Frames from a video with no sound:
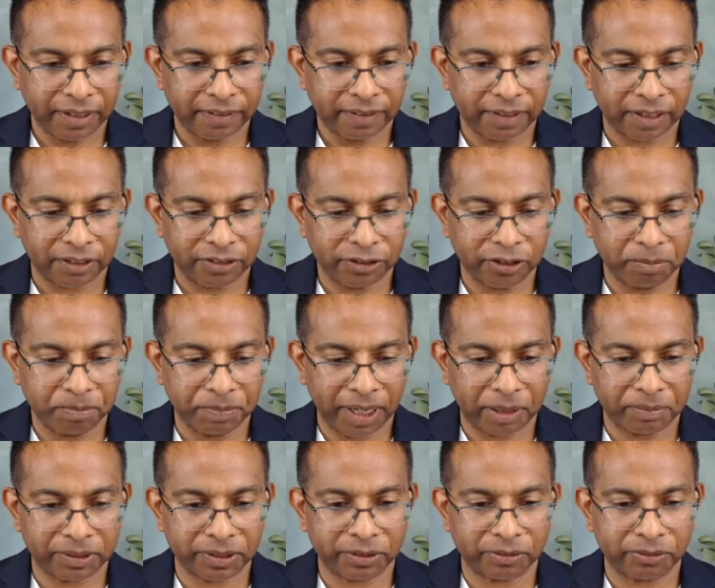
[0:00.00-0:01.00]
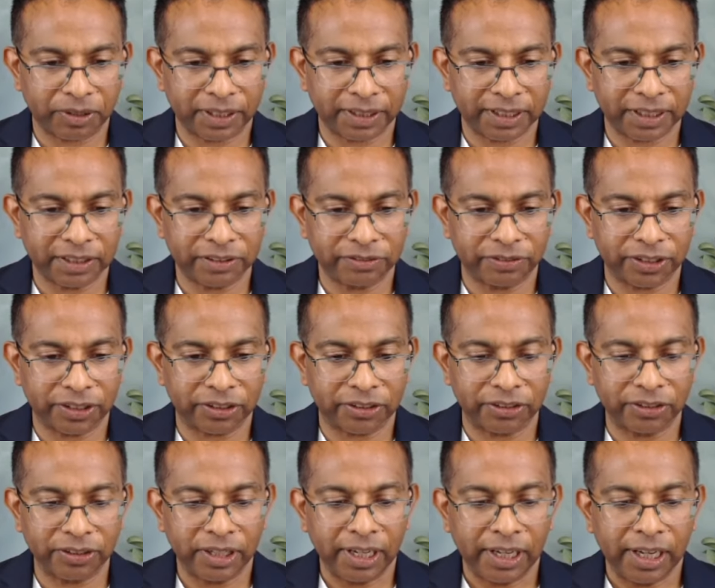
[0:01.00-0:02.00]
that I should be able to run this for you.